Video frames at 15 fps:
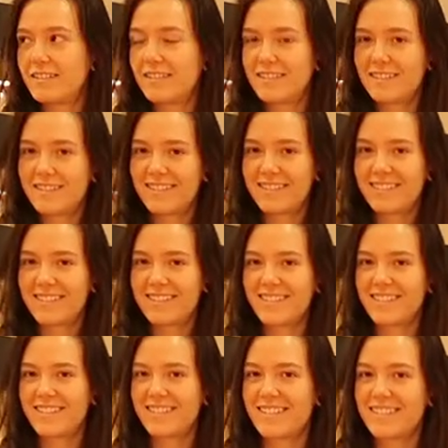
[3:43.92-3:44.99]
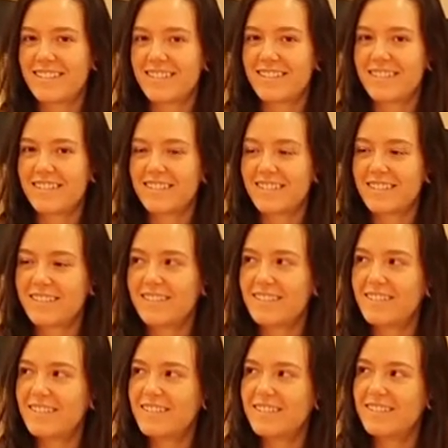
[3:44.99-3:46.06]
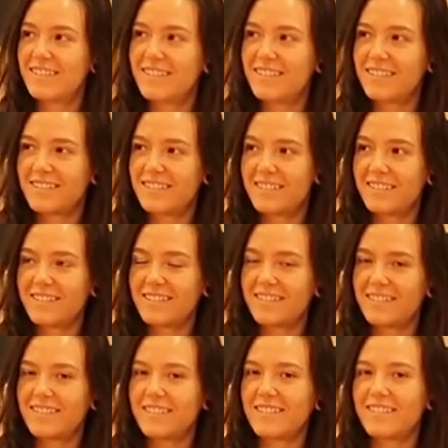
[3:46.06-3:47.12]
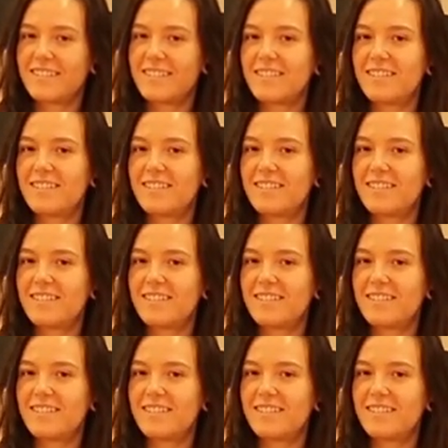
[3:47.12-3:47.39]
(silent)